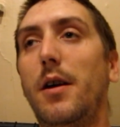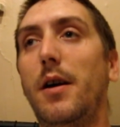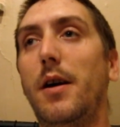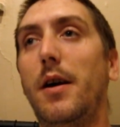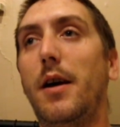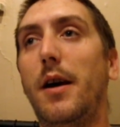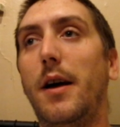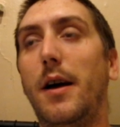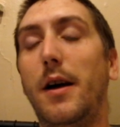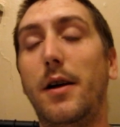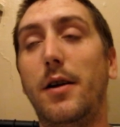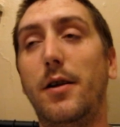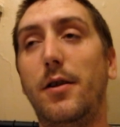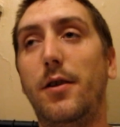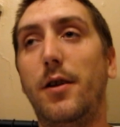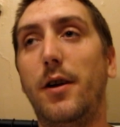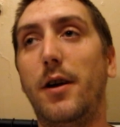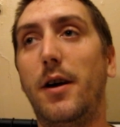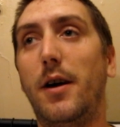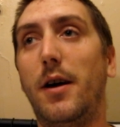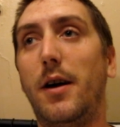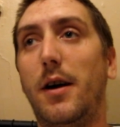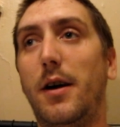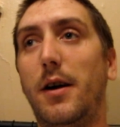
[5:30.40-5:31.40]
And
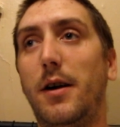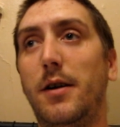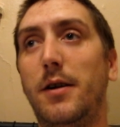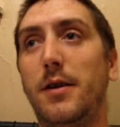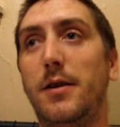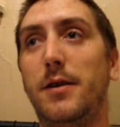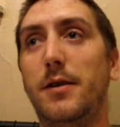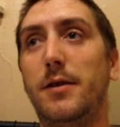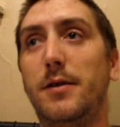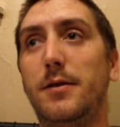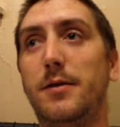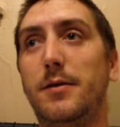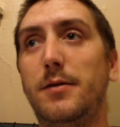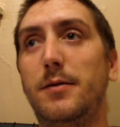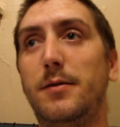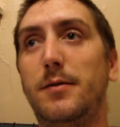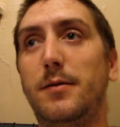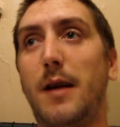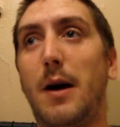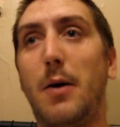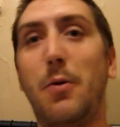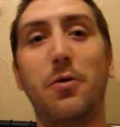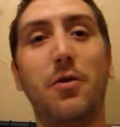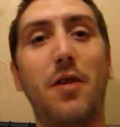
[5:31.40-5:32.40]
that
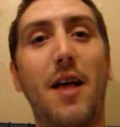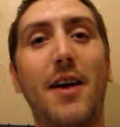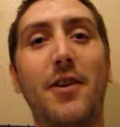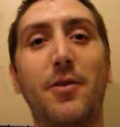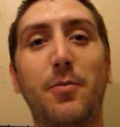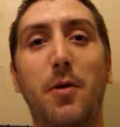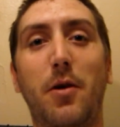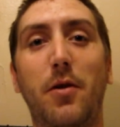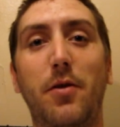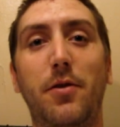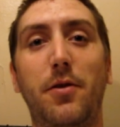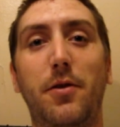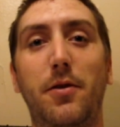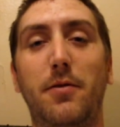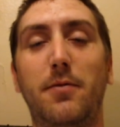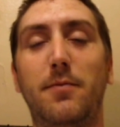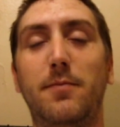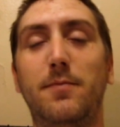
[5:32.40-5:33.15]
was last month.